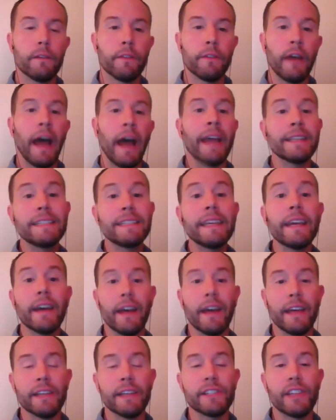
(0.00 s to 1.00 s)
the idea
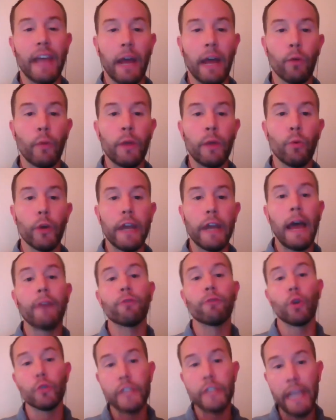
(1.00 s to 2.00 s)
is that we would
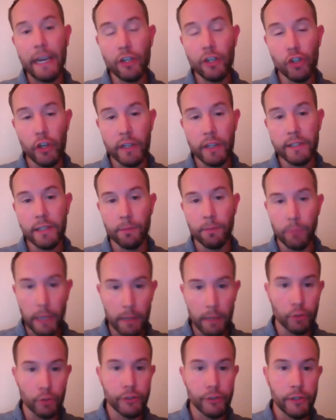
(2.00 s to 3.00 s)
have rotations and
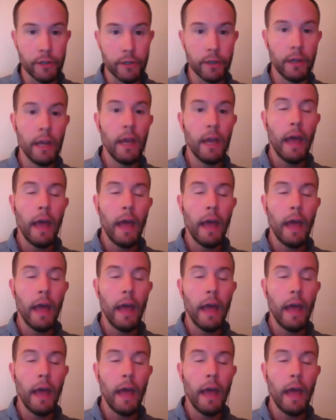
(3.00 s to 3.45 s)
be able to